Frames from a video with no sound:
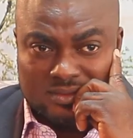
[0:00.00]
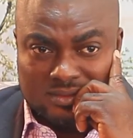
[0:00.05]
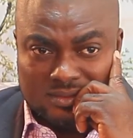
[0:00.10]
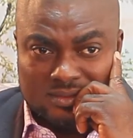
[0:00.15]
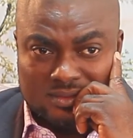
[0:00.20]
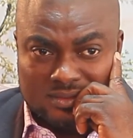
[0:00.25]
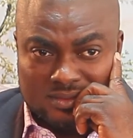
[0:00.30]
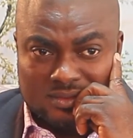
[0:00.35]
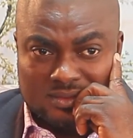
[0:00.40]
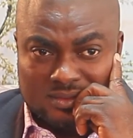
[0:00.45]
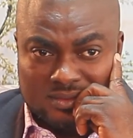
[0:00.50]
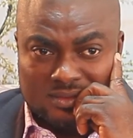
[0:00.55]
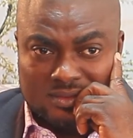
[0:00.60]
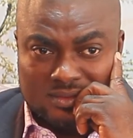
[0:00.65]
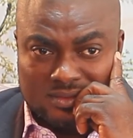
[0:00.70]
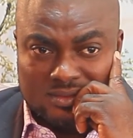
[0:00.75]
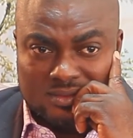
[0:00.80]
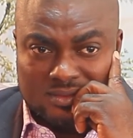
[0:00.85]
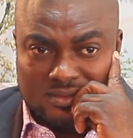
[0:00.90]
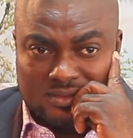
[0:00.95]
And then at the
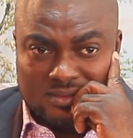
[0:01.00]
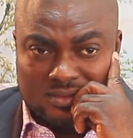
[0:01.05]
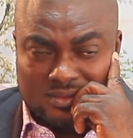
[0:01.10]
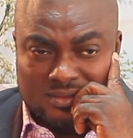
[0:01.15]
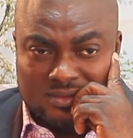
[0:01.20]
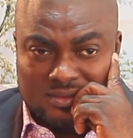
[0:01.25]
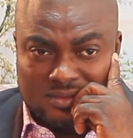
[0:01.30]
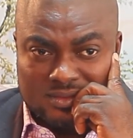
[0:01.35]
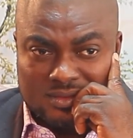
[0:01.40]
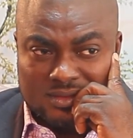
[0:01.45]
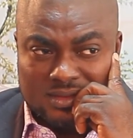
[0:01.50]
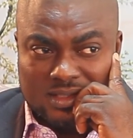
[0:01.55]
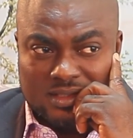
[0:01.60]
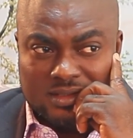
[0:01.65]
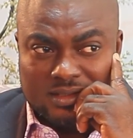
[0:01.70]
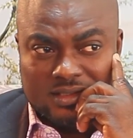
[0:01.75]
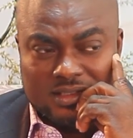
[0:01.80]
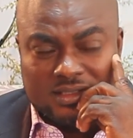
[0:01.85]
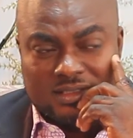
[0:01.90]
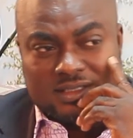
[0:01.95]
end of the day, they
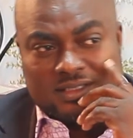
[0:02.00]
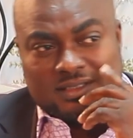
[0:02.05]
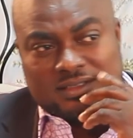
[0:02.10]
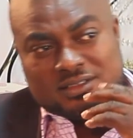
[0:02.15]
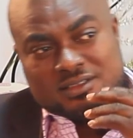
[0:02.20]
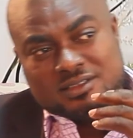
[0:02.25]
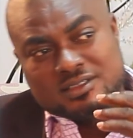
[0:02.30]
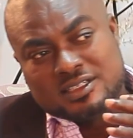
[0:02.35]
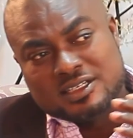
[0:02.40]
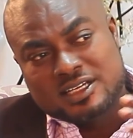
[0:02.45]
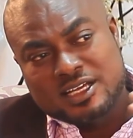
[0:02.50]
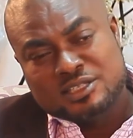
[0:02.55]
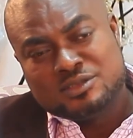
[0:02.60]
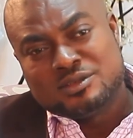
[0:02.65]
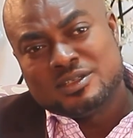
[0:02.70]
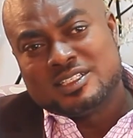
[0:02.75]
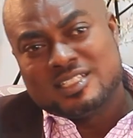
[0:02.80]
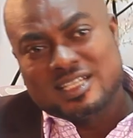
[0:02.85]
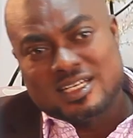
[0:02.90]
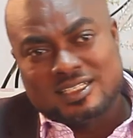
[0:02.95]
just do that after they,
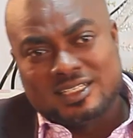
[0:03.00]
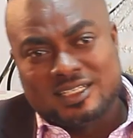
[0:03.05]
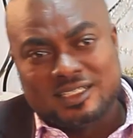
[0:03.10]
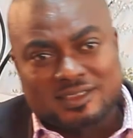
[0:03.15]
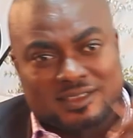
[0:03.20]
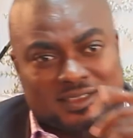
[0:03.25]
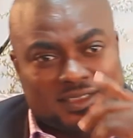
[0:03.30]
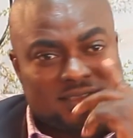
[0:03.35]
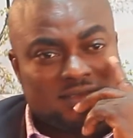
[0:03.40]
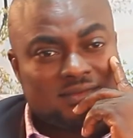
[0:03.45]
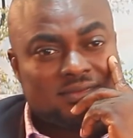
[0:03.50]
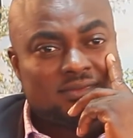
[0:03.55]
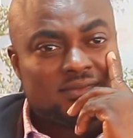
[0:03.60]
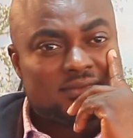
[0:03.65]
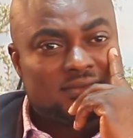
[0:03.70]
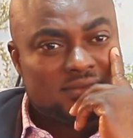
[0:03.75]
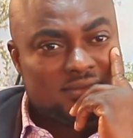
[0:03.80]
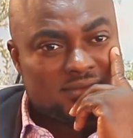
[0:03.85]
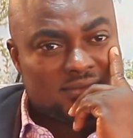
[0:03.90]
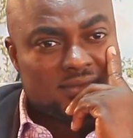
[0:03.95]
time and then they get
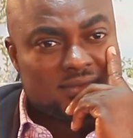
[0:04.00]
bored.